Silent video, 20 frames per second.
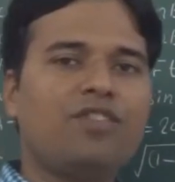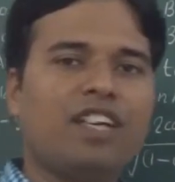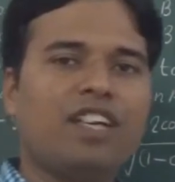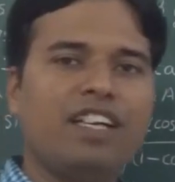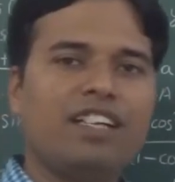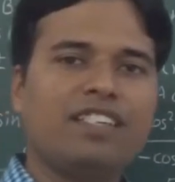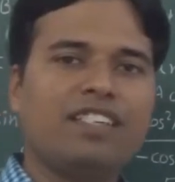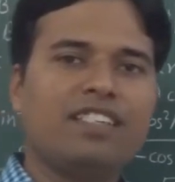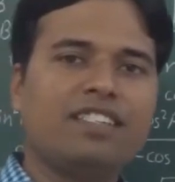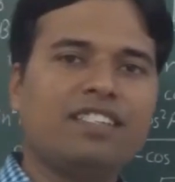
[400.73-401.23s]

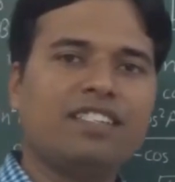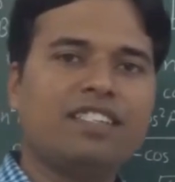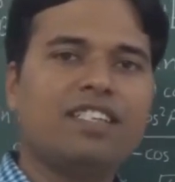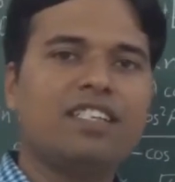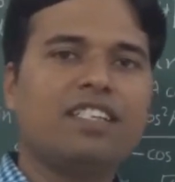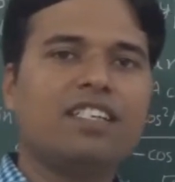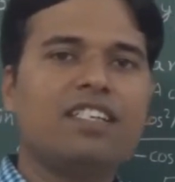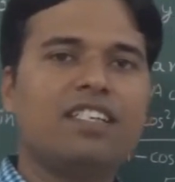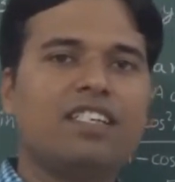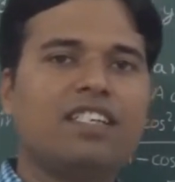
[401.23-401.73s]
learned
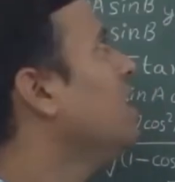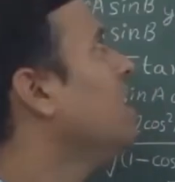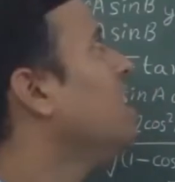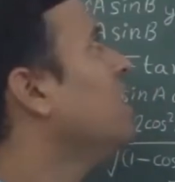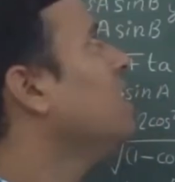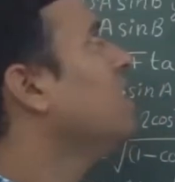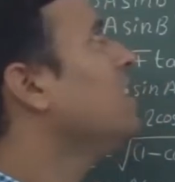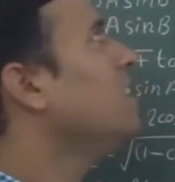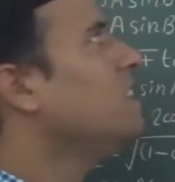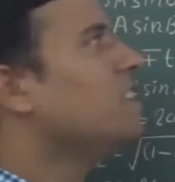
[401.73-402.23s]

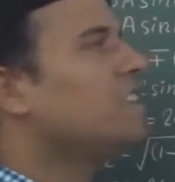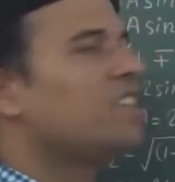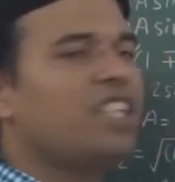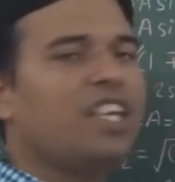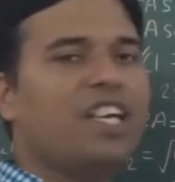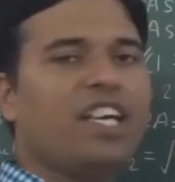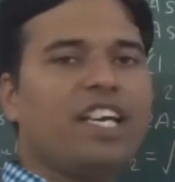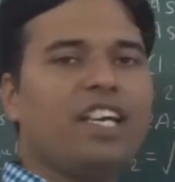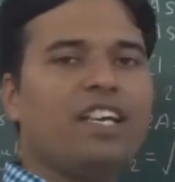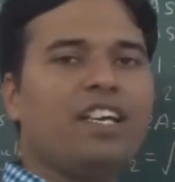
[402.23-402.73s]

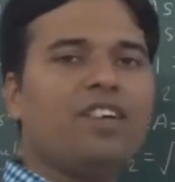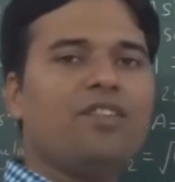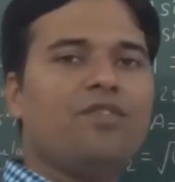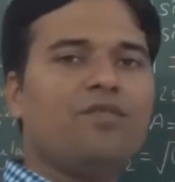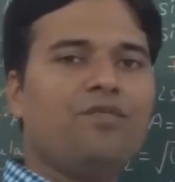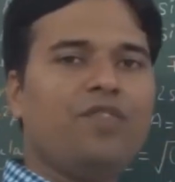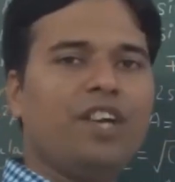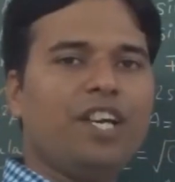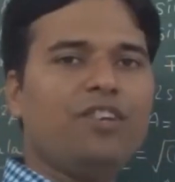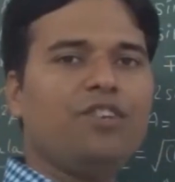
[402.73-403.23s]
the
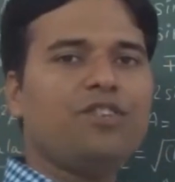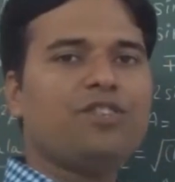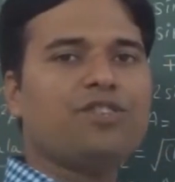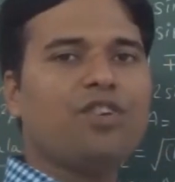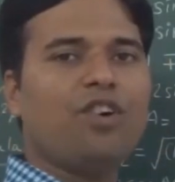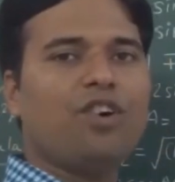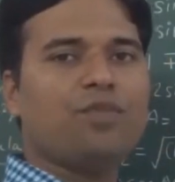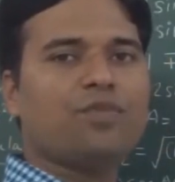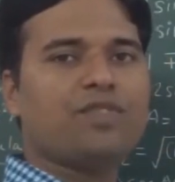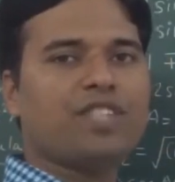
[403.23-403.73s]
values
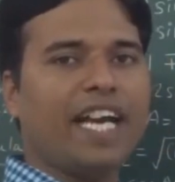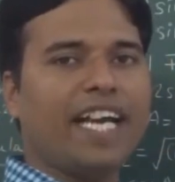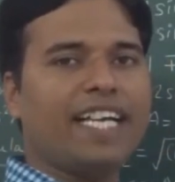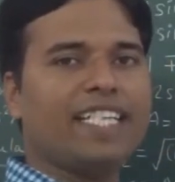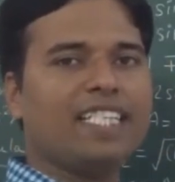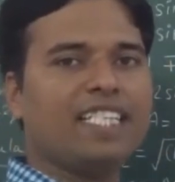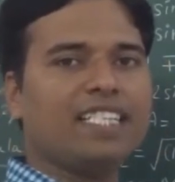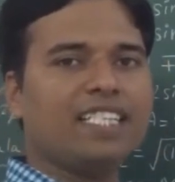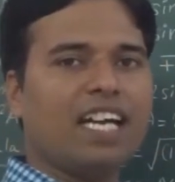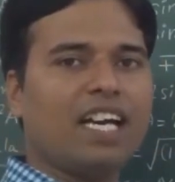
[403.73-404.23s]
of sin
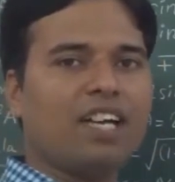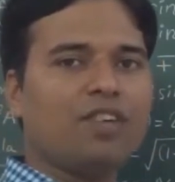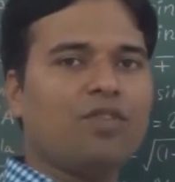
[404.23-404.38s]
theta,